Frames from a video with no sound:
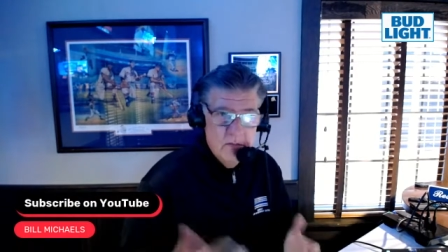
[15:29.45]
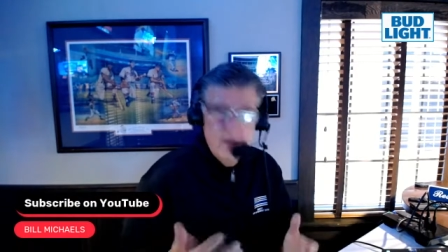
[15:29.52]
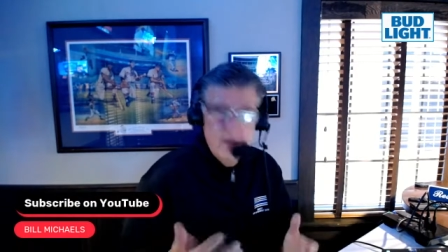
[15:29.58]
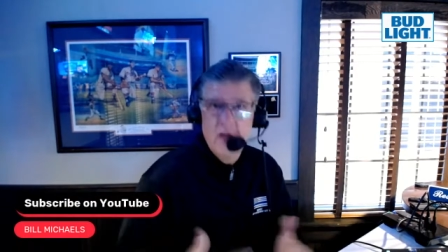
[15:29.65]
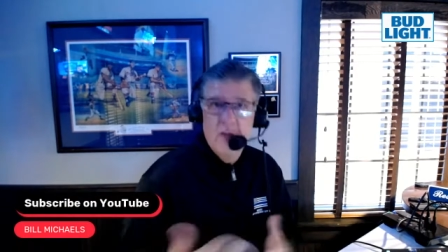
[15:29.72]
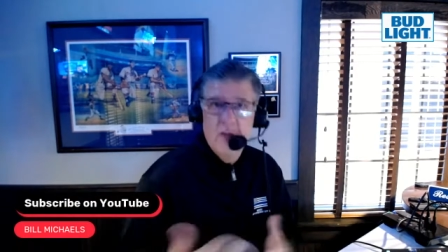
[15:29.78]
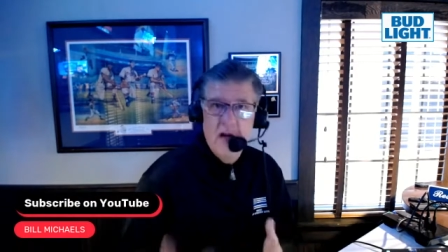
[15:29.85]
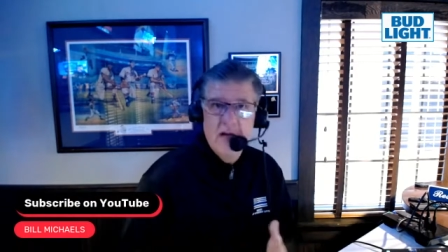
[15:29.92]

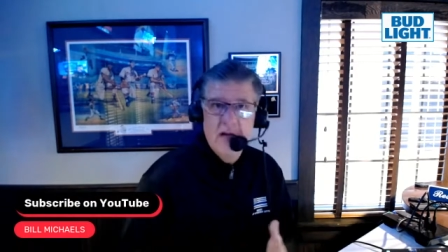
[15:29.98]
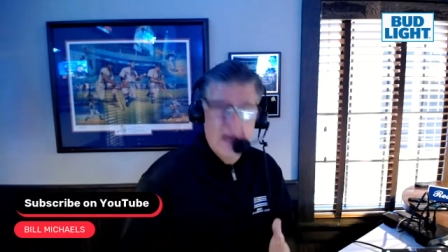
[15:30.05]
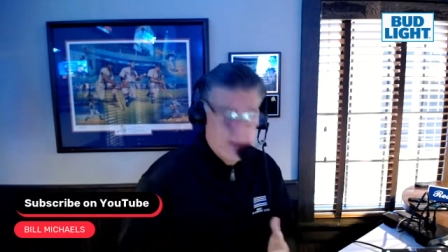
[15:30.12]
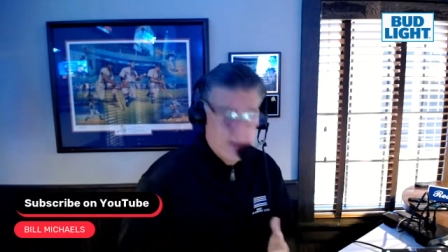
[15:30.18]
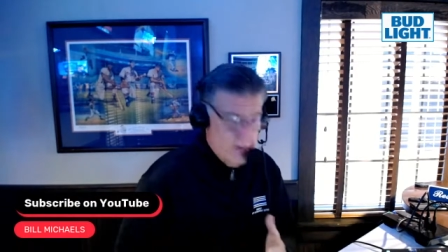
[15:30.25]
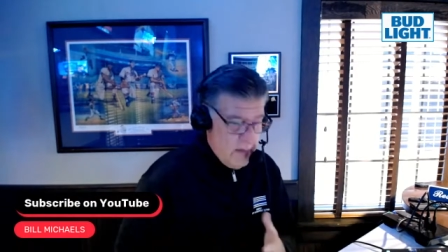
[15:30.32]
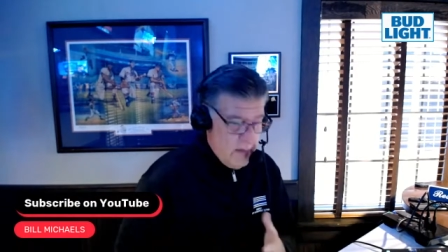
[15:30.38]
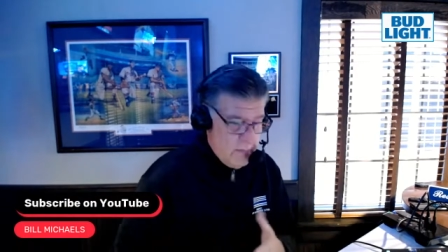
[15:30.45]
via the
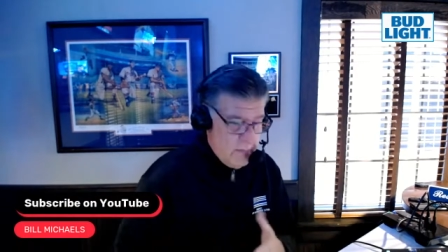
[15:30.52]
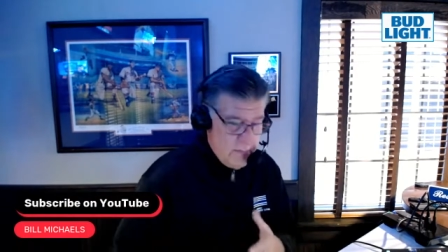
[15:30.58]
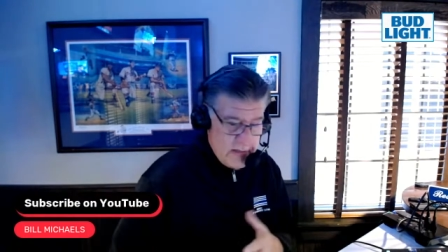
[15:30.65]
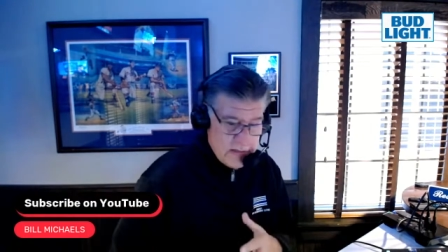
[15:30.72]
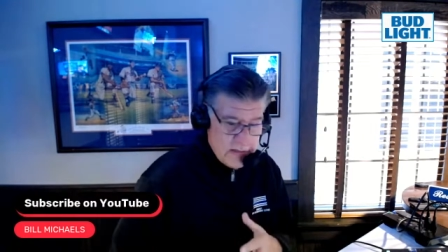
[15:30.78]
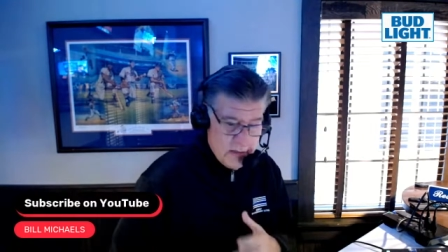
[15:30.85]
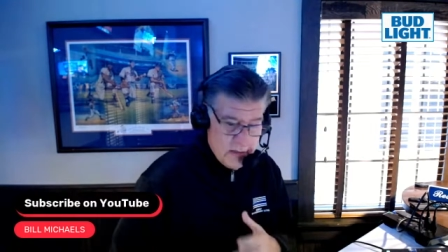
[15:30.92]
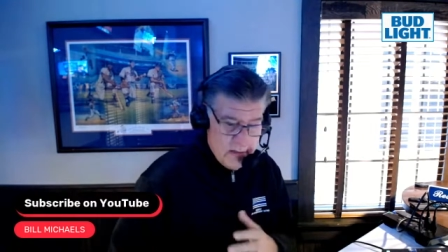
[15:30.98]
podcast or not, but
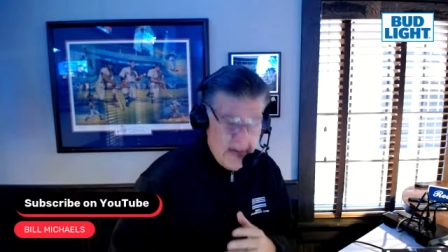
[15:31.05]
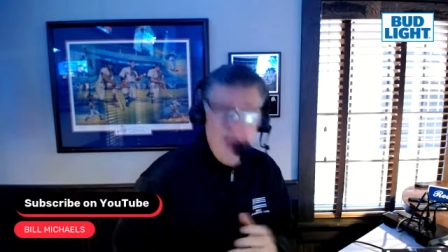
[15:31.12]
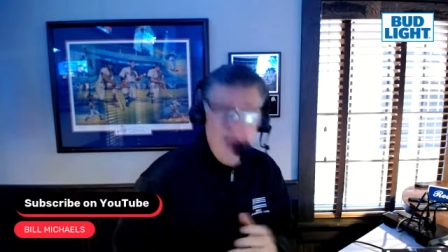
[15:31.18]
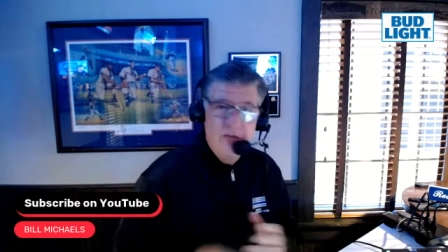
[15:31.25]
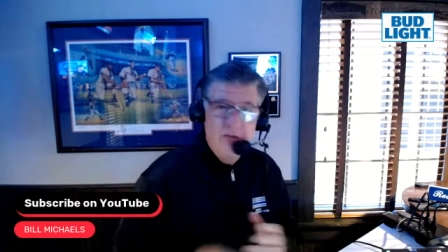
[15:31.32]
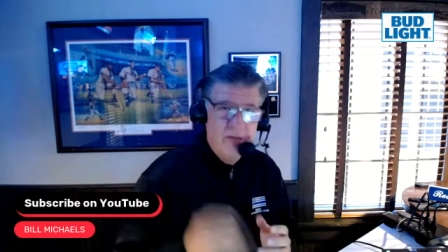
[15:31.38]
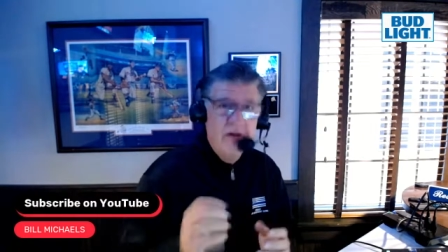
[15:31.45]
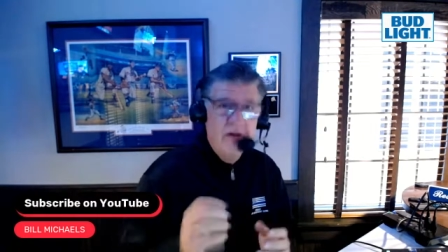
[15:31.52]
basically a
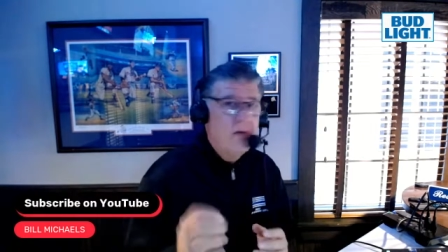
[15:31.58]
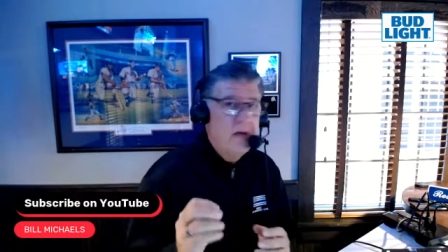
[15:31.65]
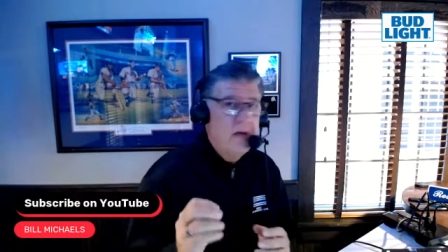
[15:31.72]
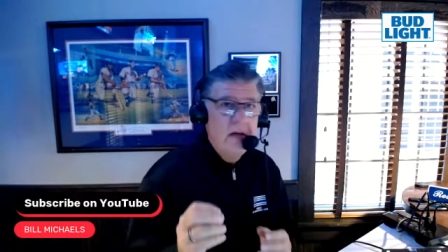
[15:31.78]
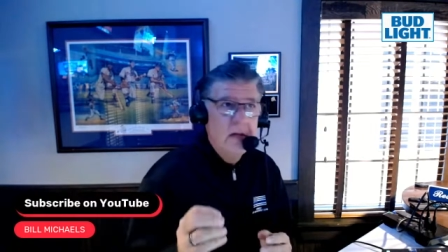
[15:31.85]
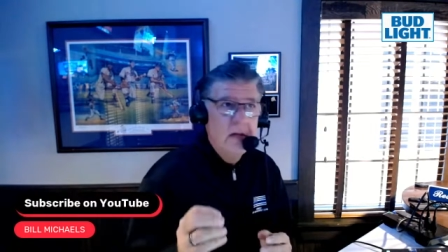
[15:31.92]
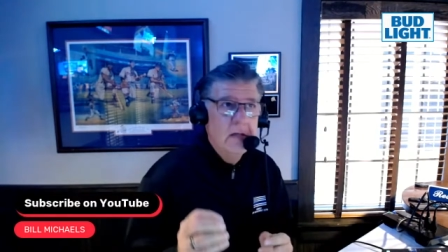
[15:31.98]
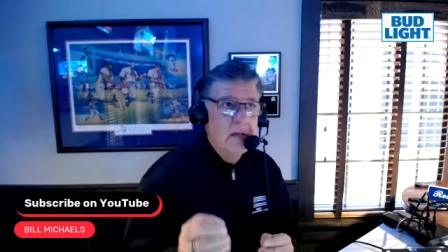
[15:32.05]

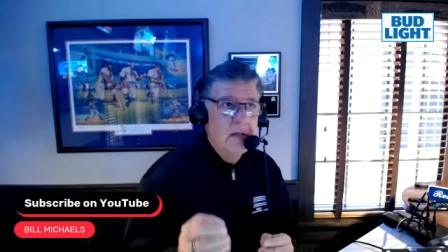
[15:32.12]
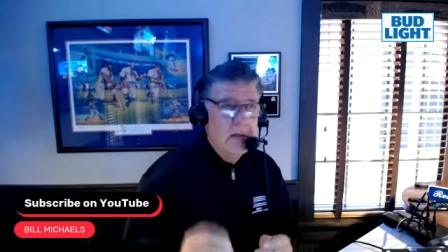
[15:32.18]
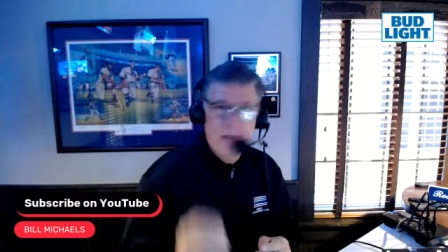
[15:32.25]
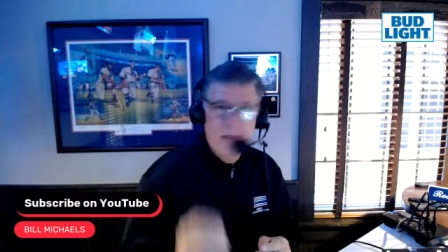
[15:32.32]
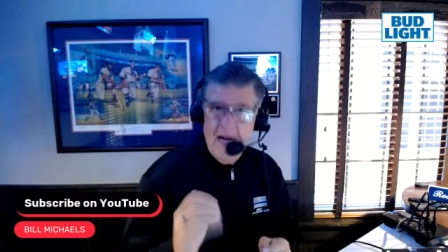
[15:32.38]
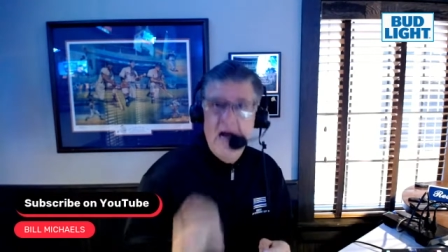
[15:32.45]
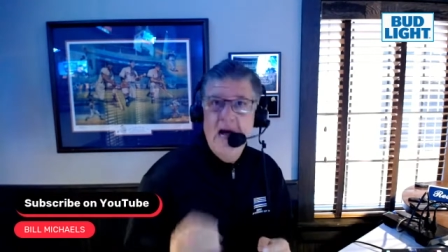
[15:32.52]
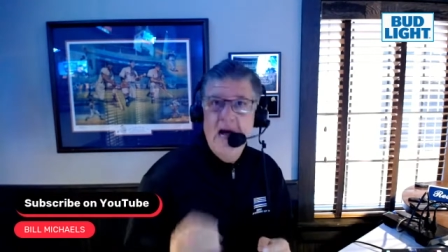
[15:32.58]
very
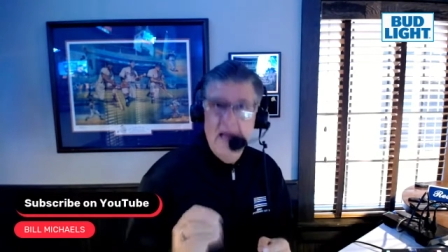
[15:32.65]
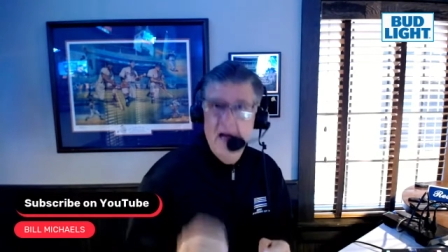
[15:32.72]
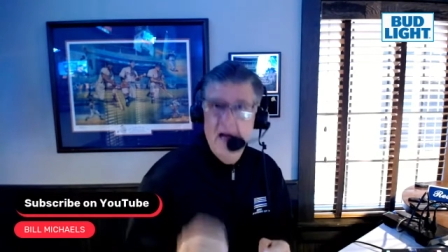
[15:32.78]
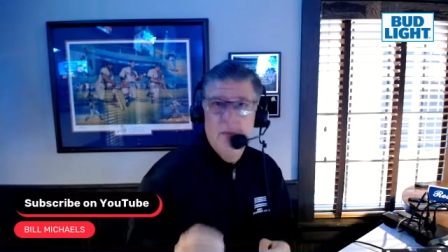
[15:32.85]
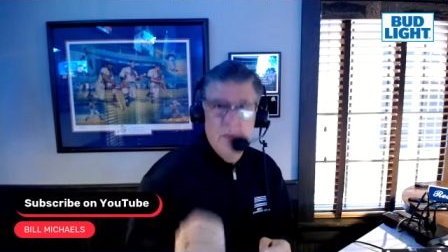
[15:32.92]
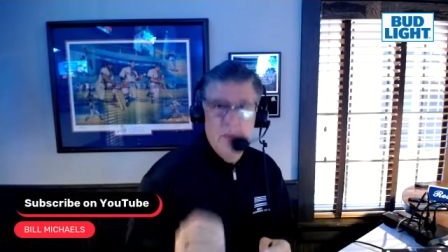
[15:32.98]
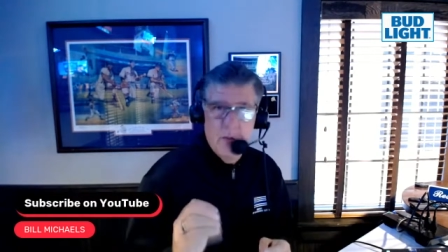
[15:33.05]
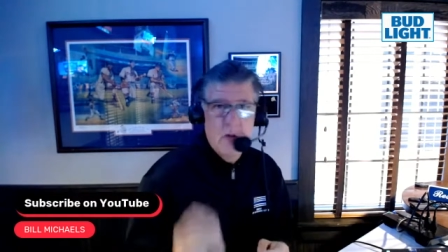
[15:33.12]
high
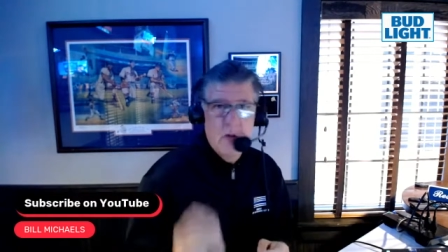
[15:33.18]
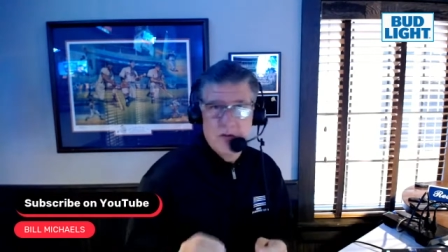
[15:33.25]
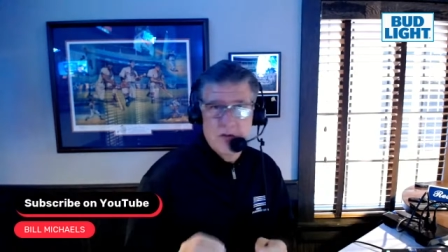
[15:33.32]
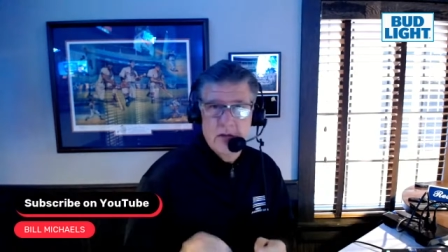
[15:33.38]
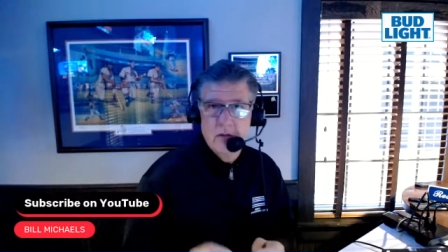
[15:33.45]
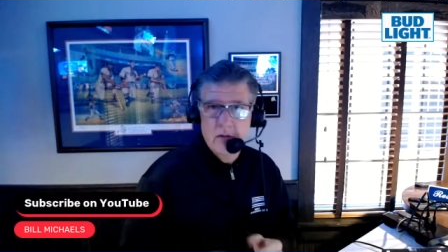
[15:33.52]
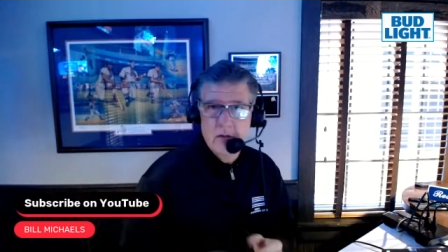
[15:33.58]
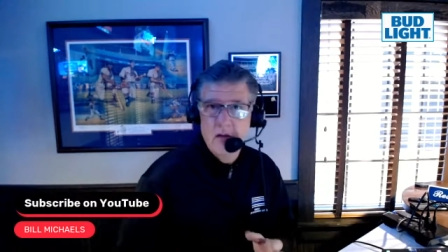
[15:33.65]
up
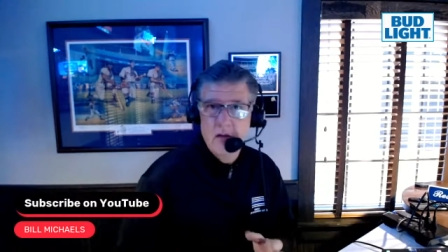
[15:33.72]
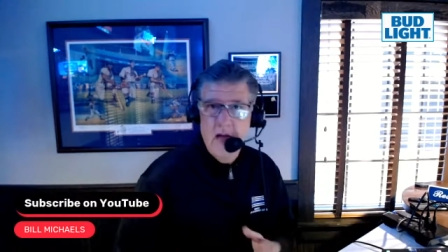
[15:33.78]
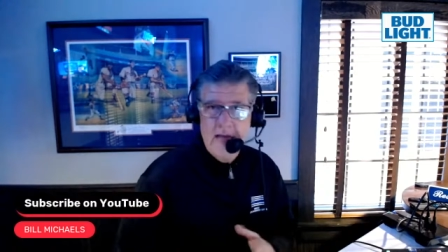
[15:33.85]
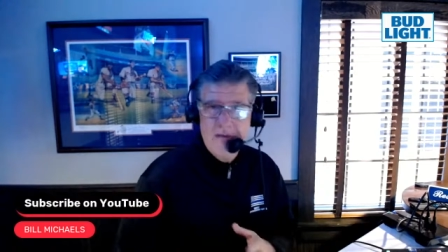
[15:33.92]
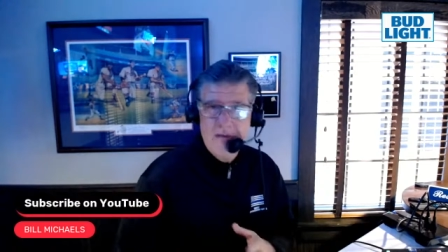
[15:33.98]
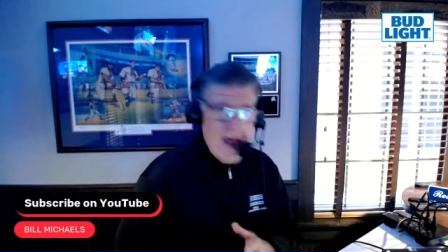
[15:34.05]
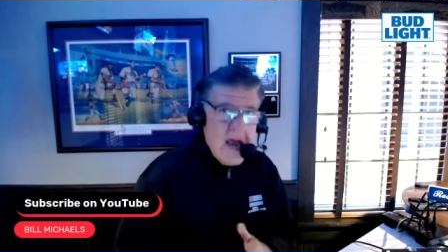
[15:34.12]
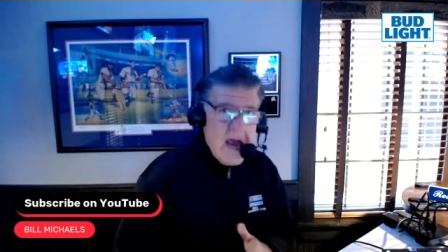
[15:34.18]
person, a
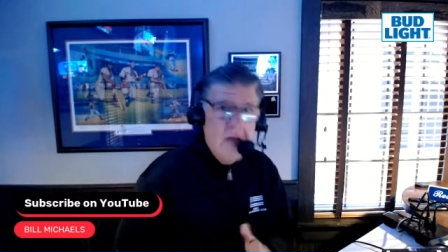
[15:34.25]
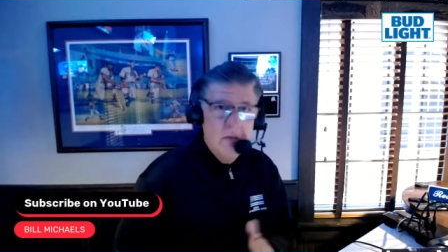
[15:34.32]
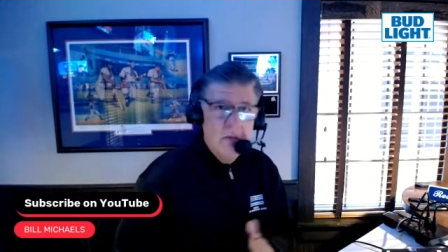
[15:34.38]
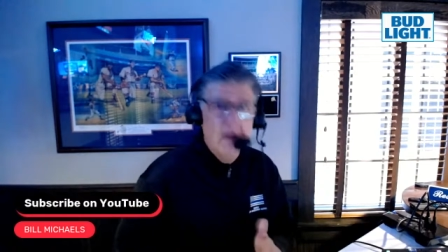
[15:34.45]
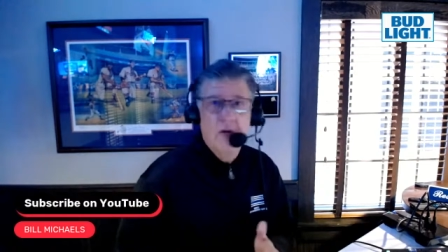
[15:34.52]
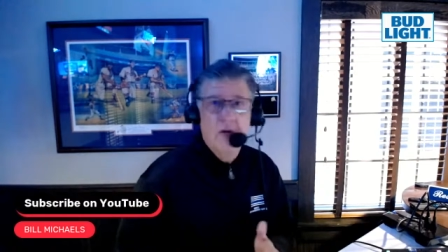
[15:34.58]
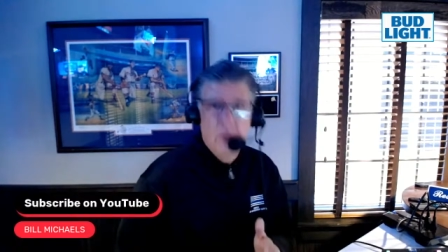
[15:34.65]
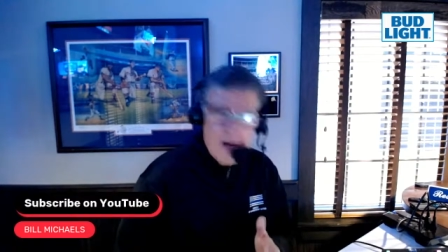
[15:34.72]
name
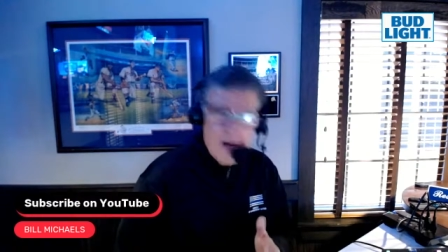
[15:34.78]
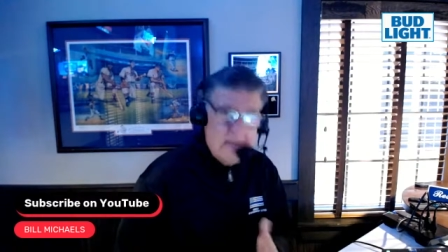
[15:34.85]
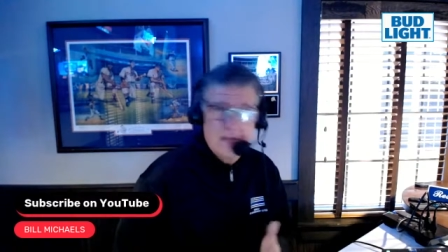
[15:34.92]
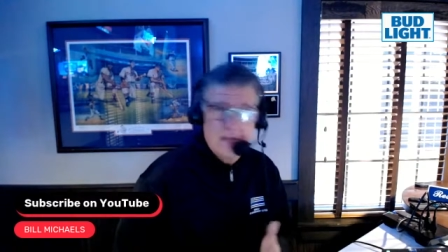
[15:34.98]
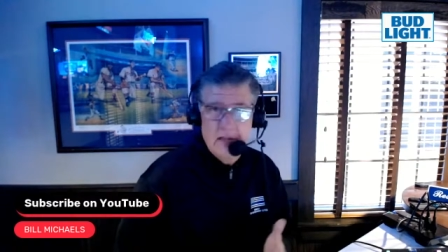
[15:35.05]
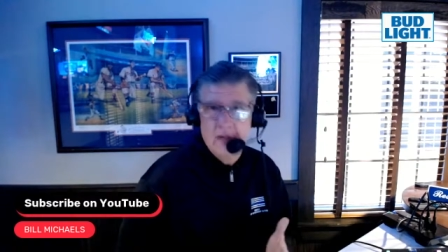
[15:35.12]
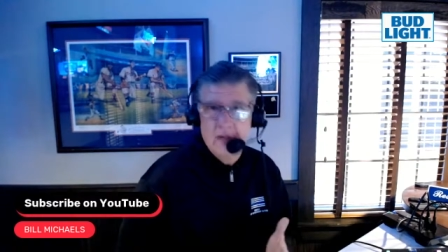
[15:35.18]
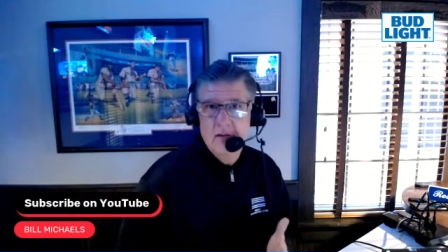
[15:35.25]
in
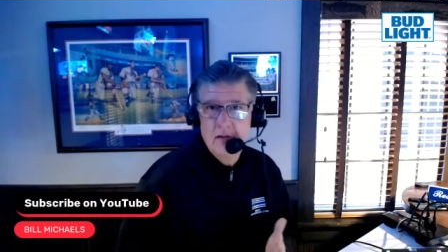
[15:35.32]
racing,